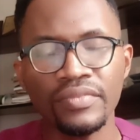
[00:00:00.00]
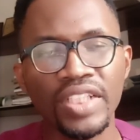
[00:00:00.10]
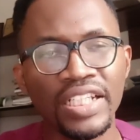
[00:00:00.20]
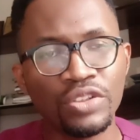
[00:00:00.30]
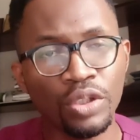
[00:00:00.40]

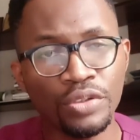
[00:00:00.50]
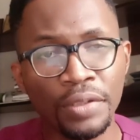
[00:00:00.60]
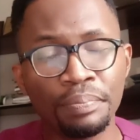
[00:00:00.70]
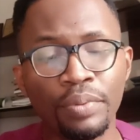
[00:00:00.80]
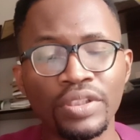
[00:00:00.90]
It's also
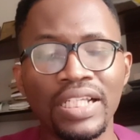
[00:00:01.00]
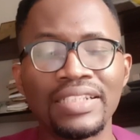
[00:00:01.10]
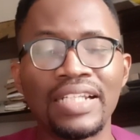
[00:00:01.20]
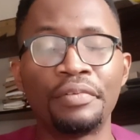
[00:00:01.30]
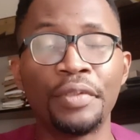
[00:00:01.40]

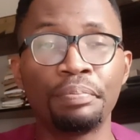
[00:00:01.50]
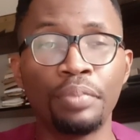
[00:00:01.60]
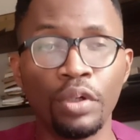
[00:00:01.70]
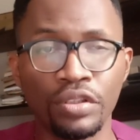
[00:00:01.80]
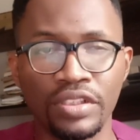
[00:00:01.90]
important that
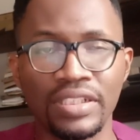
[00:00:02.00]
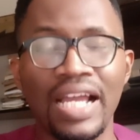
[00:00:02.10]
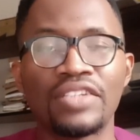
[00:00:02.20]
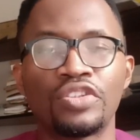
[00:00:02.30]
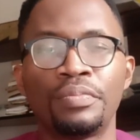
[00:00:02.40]
reports
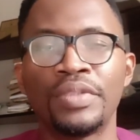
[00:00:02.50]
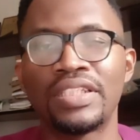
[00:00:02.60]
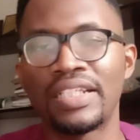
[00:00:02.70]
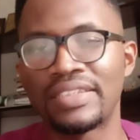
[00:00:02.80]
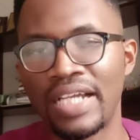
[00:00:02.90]
are
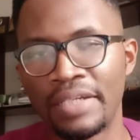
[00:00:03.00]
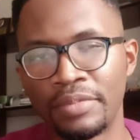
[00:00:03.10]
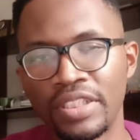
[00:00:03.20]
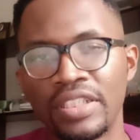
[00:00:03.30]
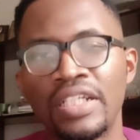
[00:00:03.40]
submitted
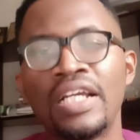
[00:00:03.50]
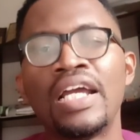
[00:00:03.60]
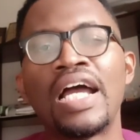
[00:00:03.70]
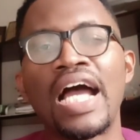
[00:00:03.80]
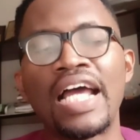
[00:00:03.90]
timely.
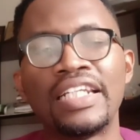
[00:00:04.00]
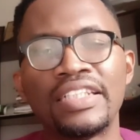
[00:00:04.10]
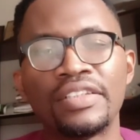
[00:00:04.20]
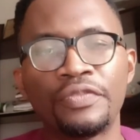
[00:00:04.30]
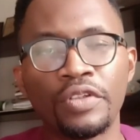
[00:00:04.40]

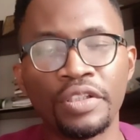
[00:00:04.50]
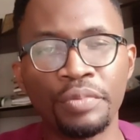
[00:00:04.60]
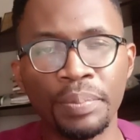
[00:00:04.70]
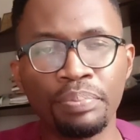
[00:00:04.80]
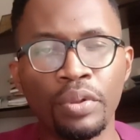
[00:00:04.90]
And for the
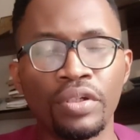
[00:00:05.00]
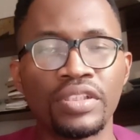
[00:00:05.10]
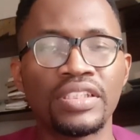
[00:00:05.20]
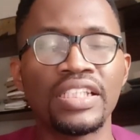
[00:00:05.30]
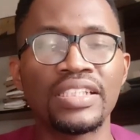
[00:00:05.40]

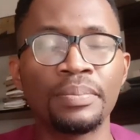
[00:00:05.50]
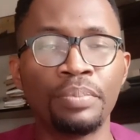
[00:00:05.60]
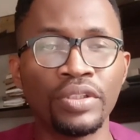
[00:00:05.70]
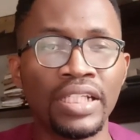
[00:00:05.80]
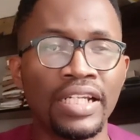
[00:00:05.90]
report, it's
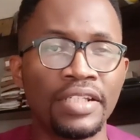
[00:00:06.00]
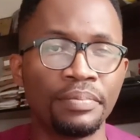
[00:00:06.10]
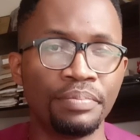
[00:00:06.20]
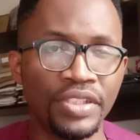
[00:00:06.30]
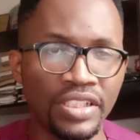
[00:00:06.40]
important that the
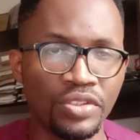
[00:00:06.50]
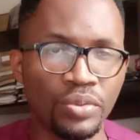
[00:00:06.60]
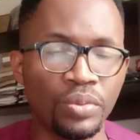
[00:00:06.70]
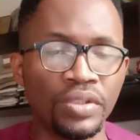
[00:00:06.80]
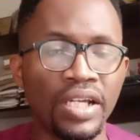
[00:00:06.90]
business
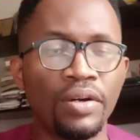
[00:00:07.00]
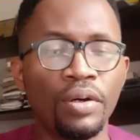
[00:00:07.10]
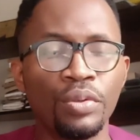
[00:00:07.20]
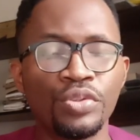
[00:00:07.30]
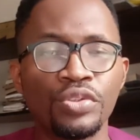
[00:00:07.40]
owner
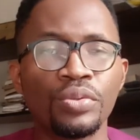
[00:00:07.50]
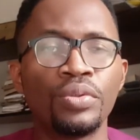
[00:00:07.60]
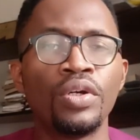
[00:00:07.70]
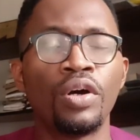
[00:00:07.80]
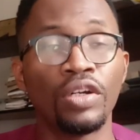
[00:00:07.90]

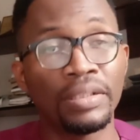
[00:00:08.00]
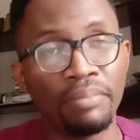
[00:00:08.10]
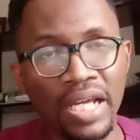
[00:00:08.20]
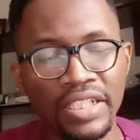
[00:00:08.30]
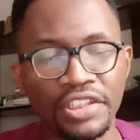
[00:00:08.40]
also, or the
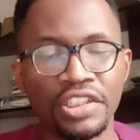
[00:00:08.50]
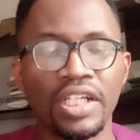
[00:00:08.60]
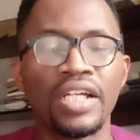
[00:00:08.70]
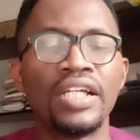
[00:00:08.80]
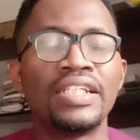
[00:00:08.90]

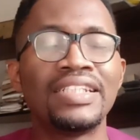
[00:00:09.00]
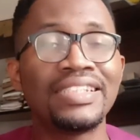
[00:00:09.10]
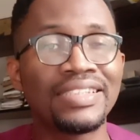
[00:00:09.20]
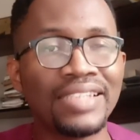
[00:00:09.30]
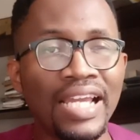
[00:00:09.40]
manager,
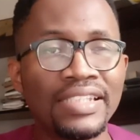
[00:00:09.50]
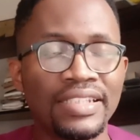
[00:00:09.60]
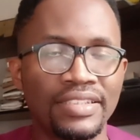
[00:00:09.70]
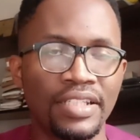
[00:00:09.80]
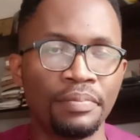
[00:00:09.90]
designs a
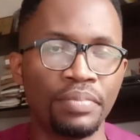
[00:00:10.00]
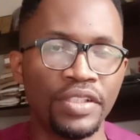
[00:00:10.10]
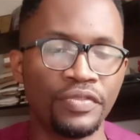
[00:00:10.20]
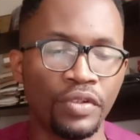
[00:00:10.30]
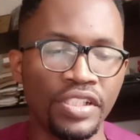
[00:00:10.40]

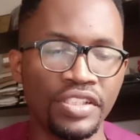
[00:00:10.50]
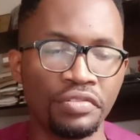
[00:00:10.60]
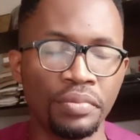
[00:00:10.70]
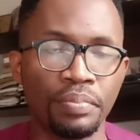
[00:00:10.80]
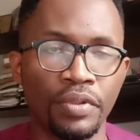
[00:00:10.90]
template for easy
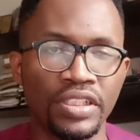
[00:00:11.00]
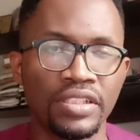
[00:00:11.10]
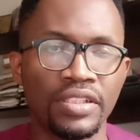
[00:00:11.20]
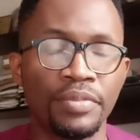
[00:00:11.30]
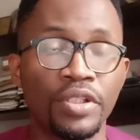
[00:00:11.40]
reporting,
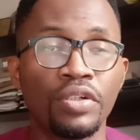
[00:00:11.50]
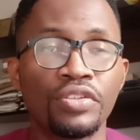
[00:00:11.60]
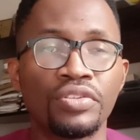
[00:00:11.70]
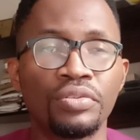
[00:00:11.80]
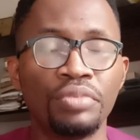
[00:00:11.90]

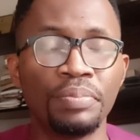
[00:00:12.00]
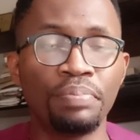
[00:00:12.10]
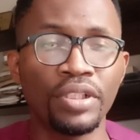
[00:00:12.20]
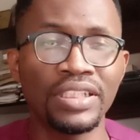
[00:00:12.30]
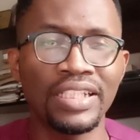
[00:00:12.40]
because
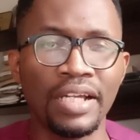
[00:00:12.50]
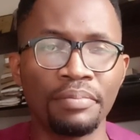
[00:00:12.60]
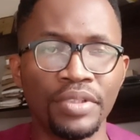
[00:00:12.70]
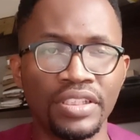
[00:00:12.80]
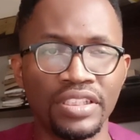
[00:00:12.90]
reporting
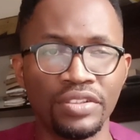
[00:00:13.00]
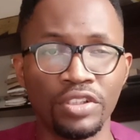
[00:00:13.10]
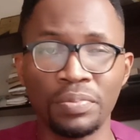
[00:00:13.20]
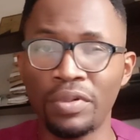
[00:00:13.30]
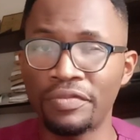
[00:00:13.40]
can be
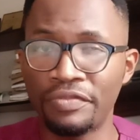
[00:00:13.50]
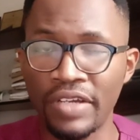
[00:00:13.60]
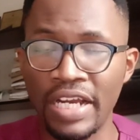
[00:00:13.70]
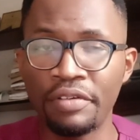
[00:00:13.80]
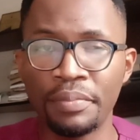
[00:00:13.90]
tedious, but
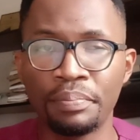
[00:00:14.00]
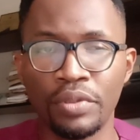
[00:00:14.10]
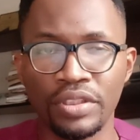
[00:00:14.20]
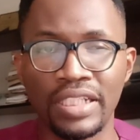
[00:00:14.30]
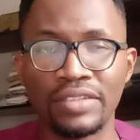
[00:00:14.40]
very
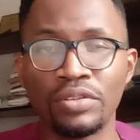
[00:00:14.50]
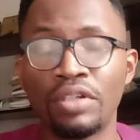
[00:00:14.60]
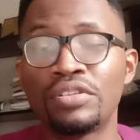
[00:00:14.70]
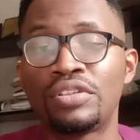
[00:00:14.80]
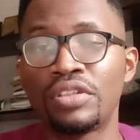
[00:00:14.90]
important,
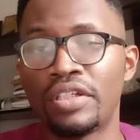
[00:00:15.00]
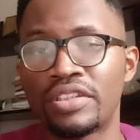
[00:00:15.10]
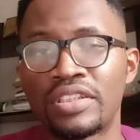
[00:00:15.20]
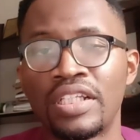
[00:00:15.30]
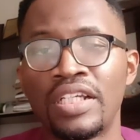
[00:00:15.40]
not just